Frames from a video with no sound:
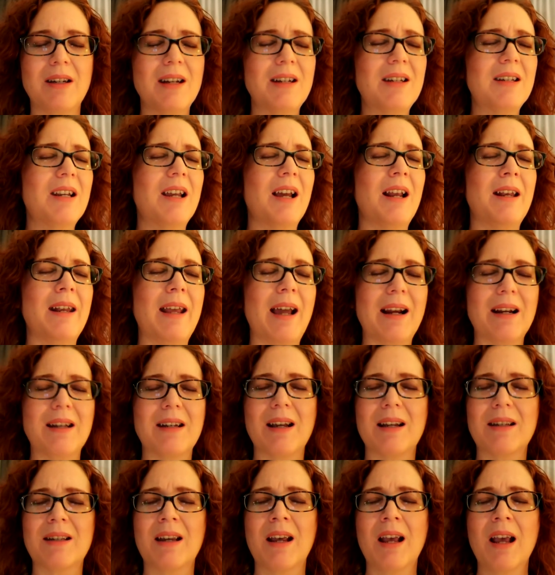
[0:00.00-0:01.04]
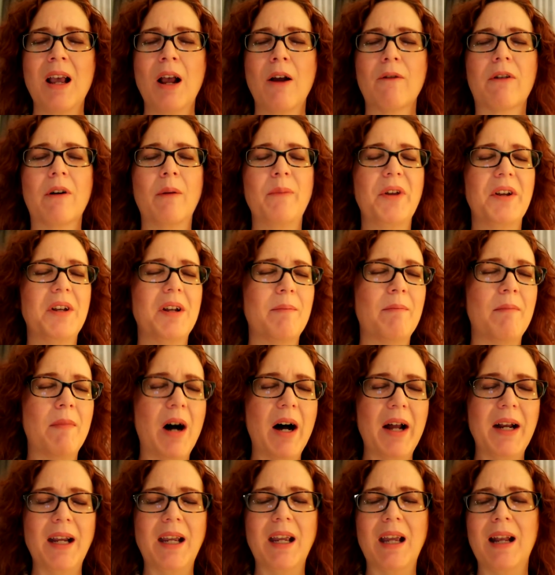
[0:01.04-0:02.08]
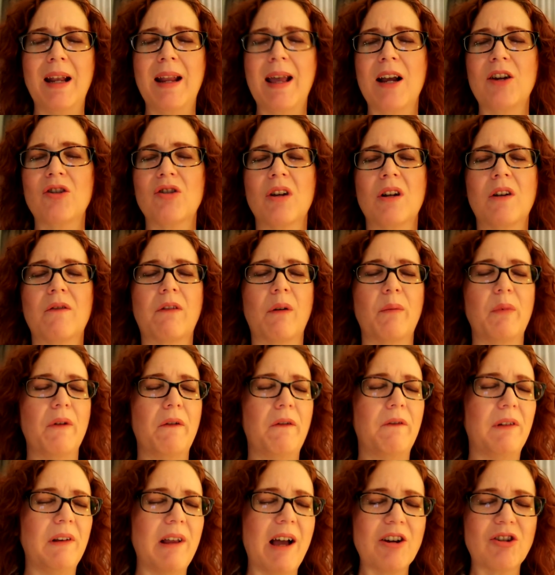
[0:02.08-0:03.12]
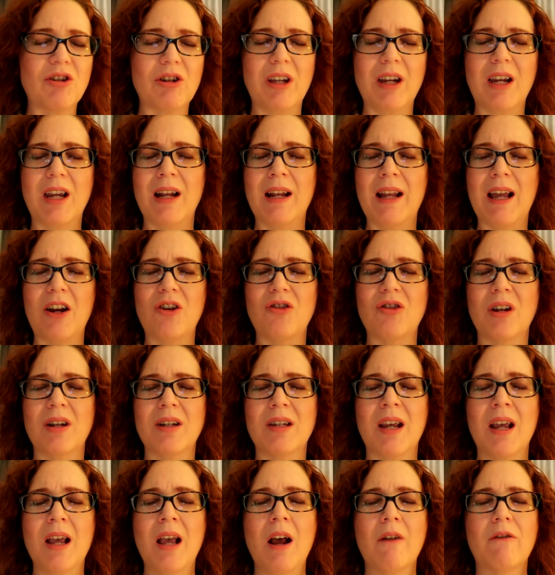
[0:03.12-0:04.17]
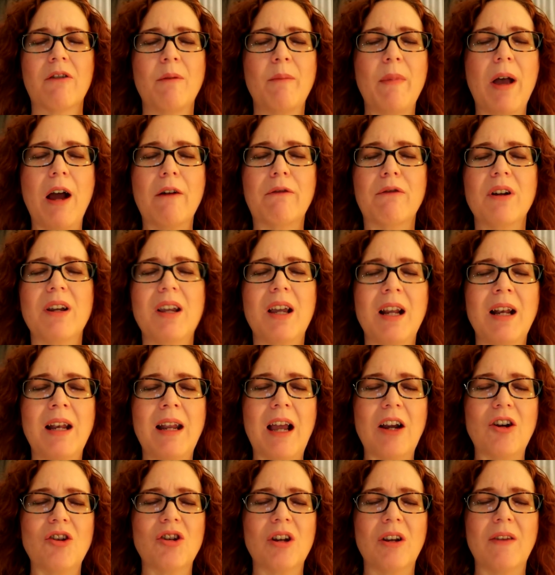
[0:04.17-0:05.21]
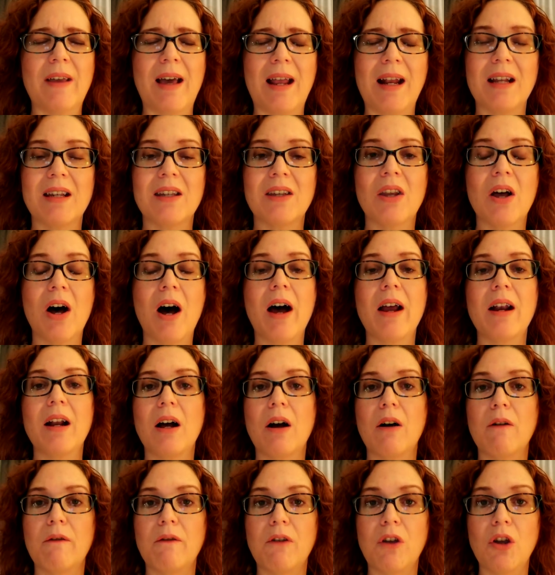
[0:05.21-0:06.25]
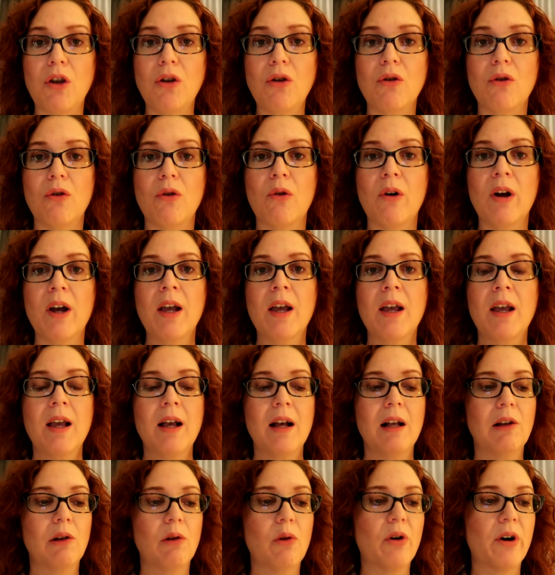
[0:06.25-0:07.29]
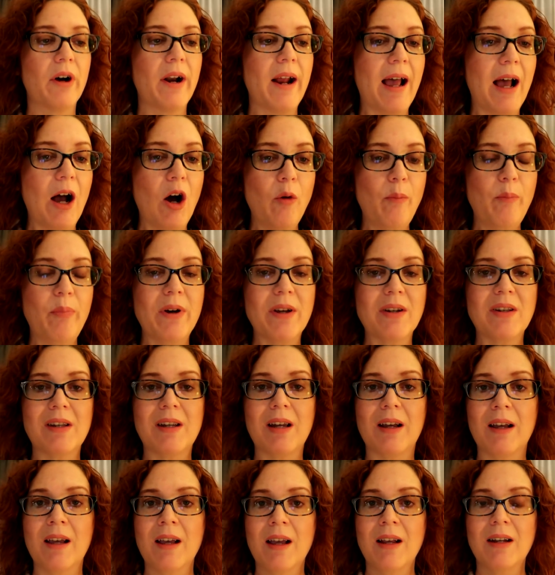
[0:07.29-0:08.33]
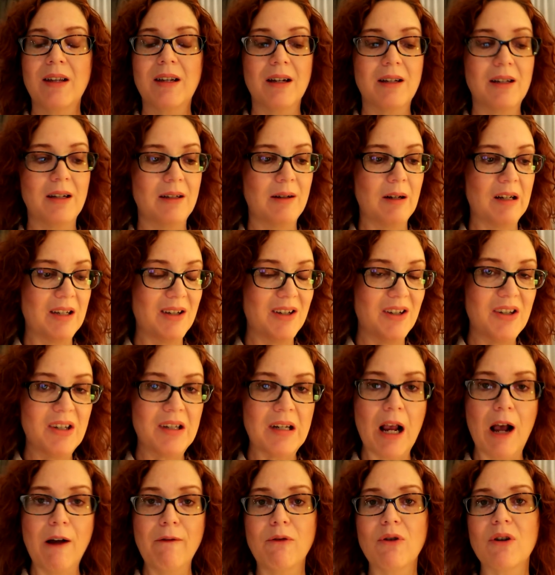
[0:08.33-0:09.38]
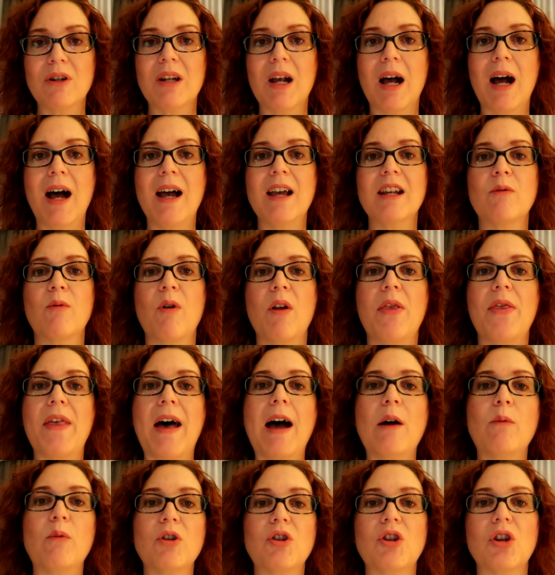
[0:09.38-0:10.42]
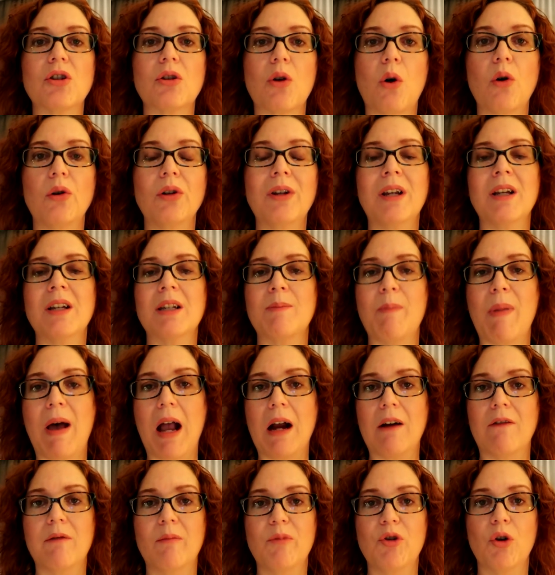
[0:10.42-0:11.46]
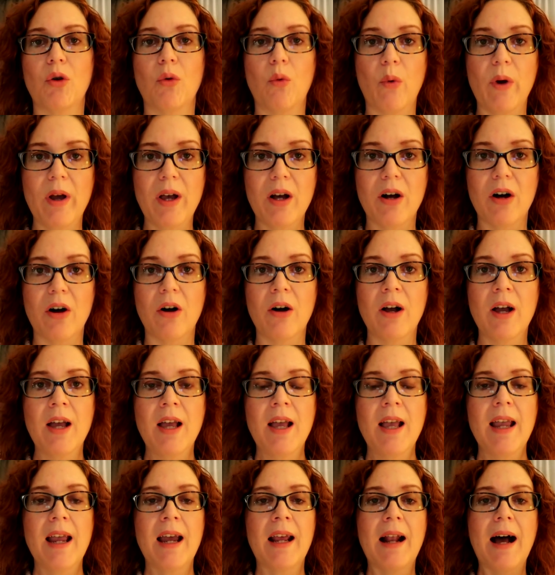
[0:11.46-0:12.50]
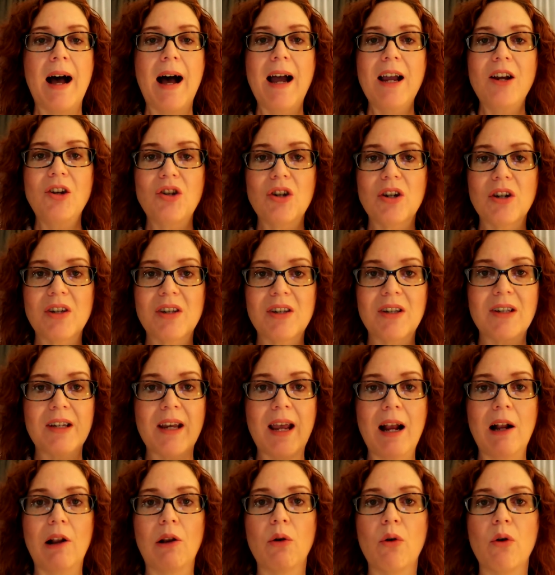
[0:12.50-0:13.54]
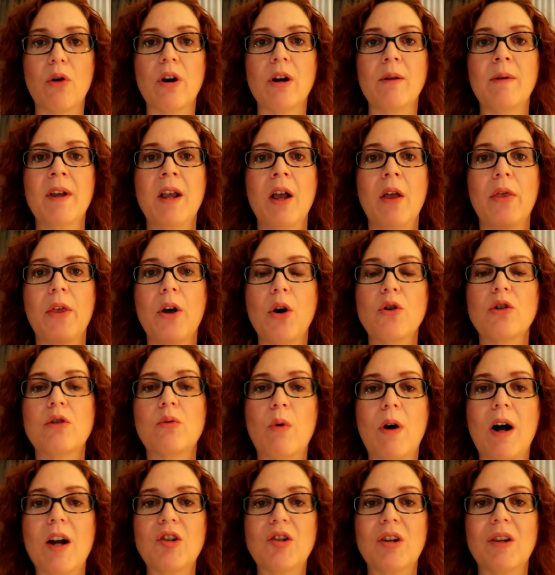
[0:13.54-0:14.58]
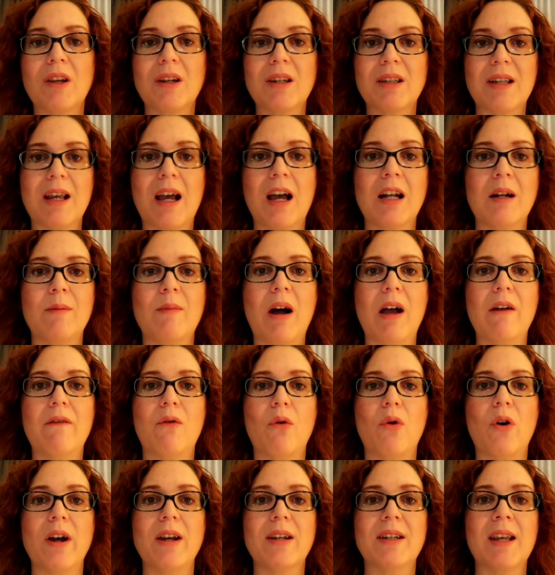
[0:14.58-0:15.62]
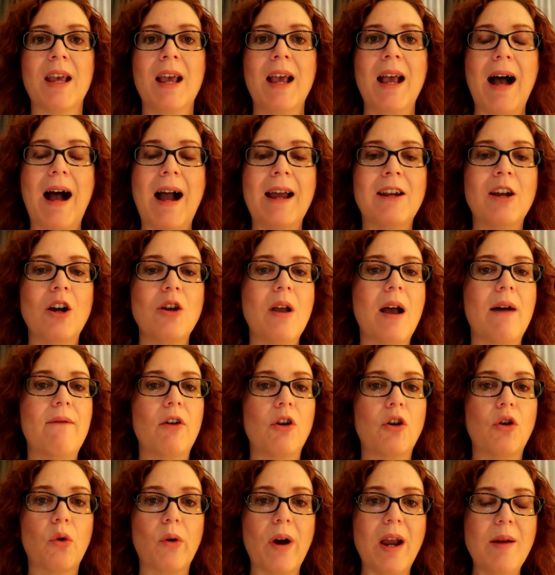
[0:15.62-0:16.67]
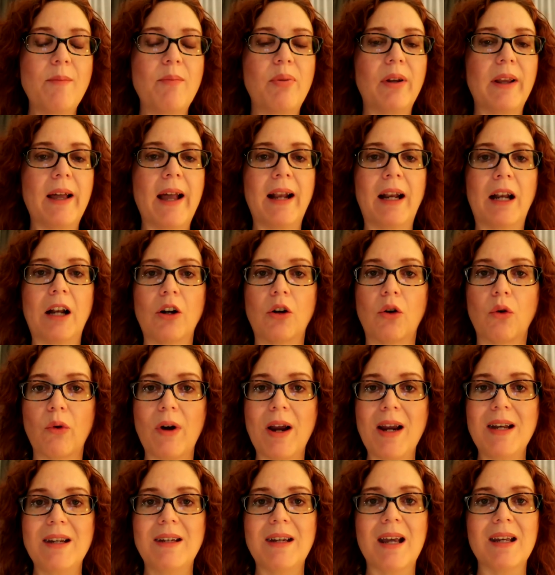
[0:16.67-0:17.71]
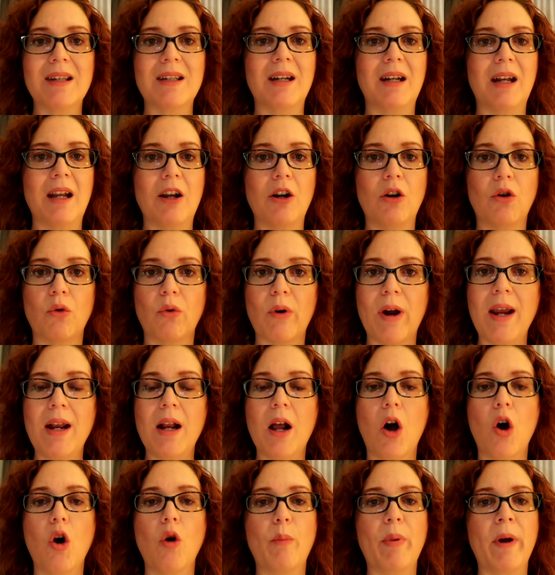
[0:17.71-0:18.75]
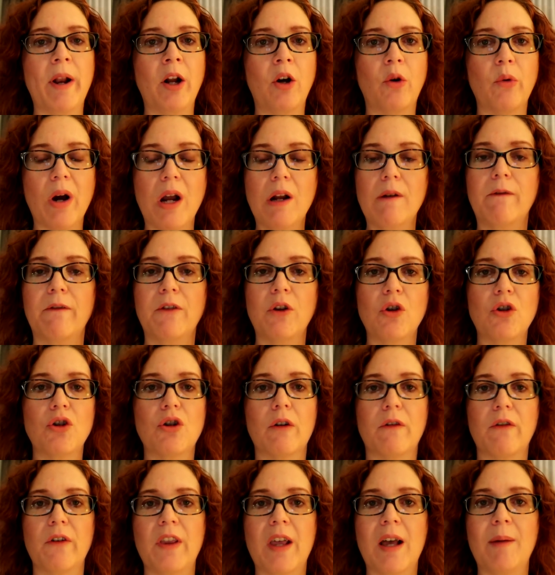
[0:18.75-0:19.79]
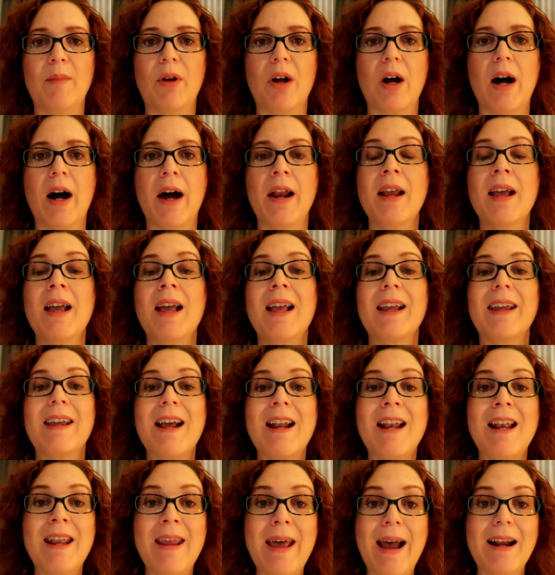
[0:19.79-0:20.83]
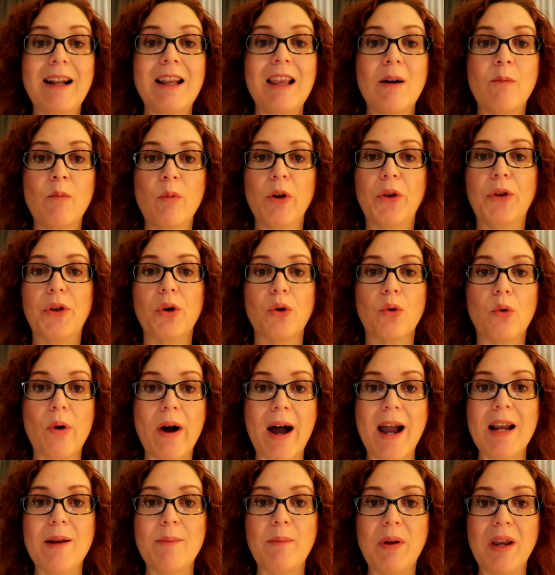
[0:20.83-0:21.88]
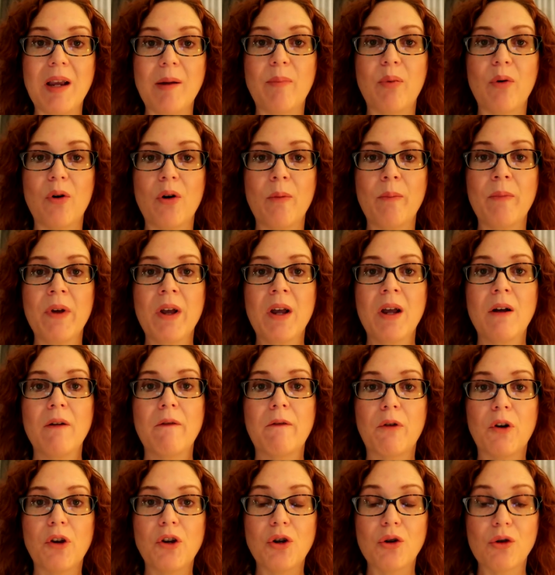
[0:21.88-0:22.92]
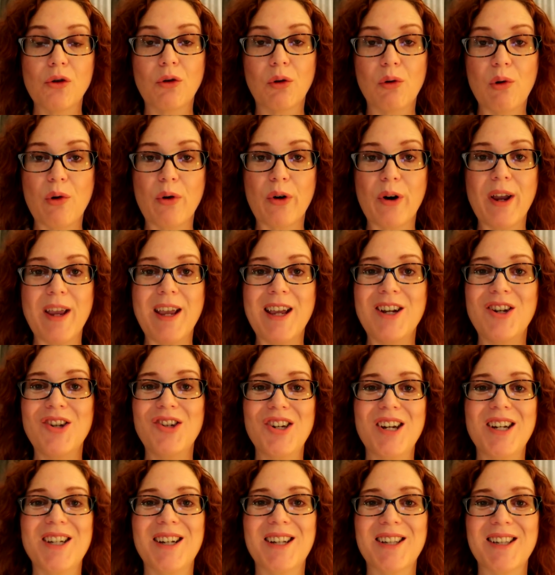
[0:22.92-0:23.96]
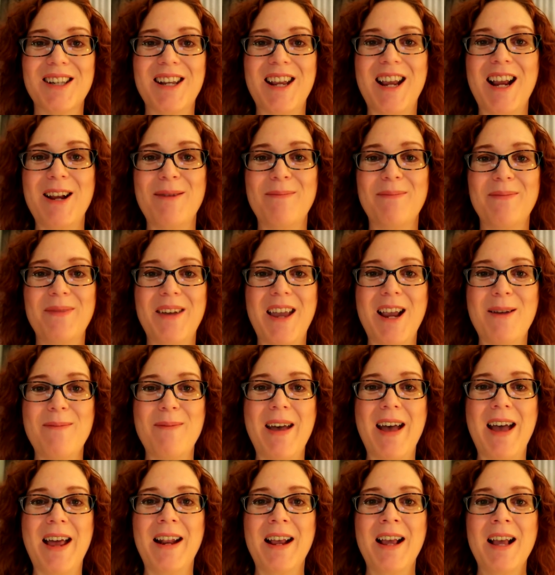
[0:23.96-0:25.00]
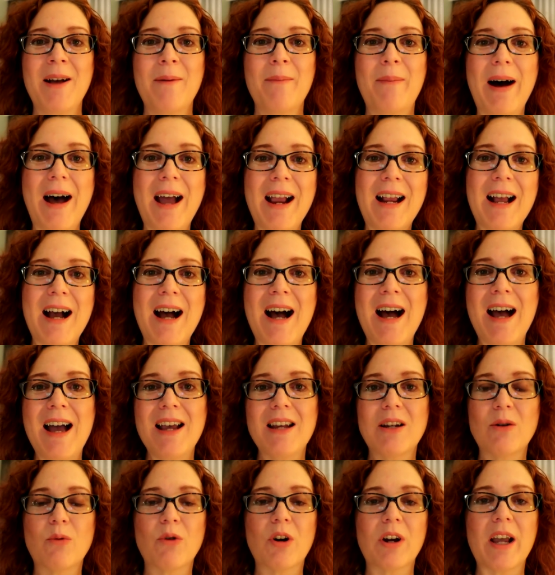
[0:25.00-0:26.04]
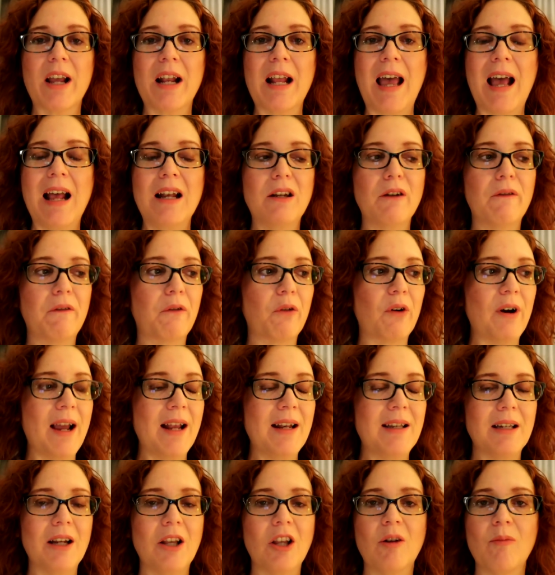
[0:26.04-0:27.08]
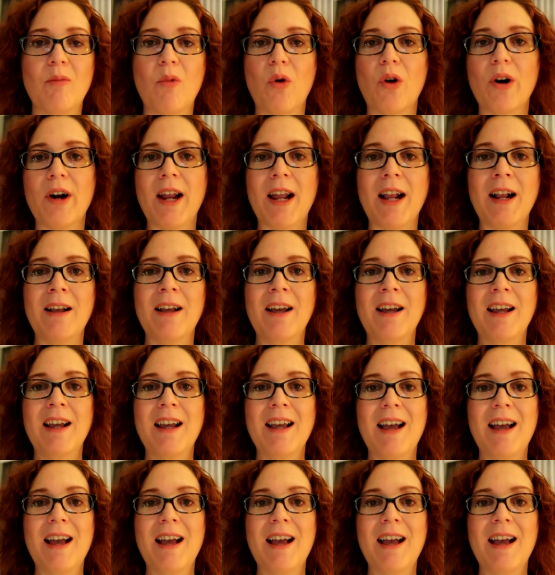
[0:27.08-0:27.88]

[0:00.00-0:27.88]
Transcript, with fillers: Disconnect us from the demonic connections, from the fleshly connections, from every connection that is not of you. Lord, help us to, to, to, to sever ties with that which is holding us back from your will. And I just say, Lord, those watching the sound of my voice, I know you have a great plan and a great destiny great hope and a great future for them, God. Connect them with the right people for your glory in Jesus' name. Amen. Bye, guys. We're going to head to France in the morning.